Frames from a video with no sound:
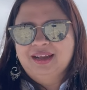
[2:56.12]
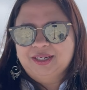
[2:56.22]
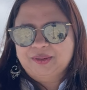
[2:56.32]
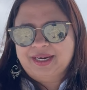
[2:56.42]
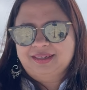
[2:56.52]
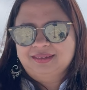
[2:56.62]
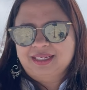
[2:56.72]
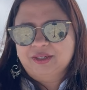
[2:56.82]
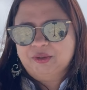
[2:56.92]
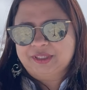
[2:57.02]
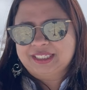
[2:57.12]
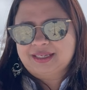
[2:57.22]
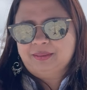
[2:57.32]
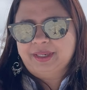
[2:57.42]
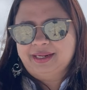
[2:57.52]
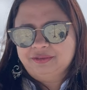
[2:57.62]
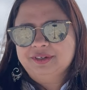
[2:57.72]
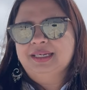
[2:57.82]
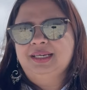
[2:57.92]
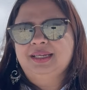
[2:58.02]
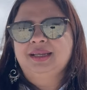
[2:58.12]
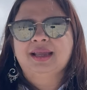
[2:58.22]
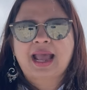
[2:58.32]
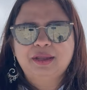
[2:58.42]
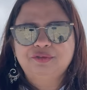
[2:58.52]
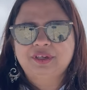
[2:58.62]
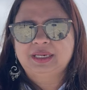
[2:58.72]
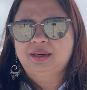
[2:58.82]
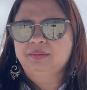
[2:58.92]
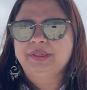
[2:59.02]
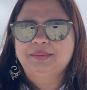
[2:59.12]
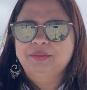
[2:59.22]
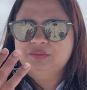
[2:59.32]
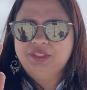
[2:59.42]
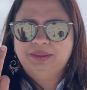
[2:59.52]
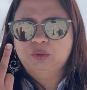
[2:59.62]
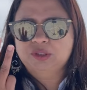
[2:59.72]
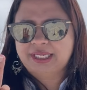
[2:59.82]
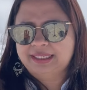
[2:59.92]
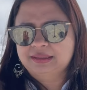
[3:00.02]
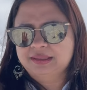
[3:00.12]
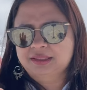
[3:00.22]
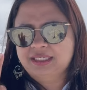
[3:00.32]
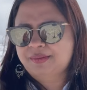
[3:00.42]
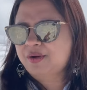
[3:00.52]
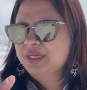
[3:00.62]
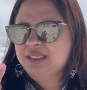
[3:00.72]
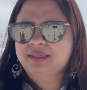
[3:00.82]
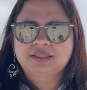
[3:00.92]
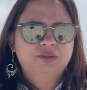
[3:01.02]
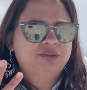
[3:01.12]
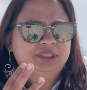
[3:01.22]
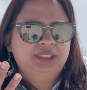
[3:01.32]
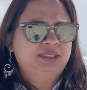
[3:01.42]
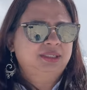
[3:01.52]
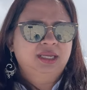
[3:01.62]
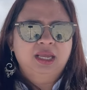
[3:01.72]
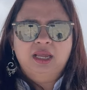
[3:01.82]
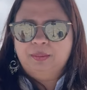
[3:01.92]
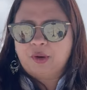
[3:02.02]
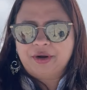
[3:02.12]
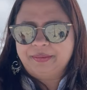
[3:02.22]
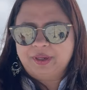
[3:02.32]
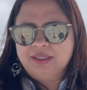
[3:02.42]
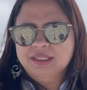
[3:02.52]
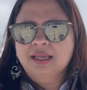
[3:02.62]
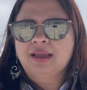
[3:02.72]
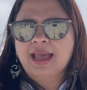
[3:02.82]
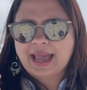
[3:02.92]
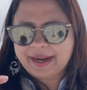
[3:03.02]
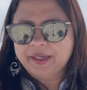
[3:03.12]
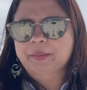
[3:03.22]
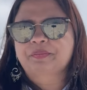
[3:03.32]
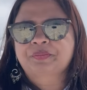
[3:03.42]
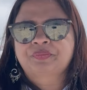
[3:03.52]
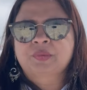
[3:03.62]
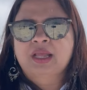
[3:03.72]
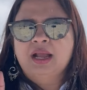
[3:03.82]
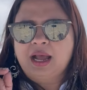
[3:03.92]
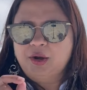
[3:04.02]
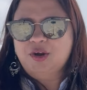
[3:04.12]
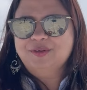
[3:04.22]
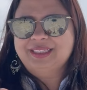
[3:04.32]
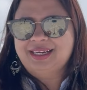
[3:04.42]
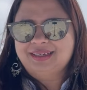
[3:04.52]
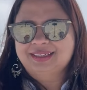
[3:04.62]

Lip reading: to get that good result. But definitely, I feel minimum three moon cycles, three amavasyas or three purnimas, and along with that,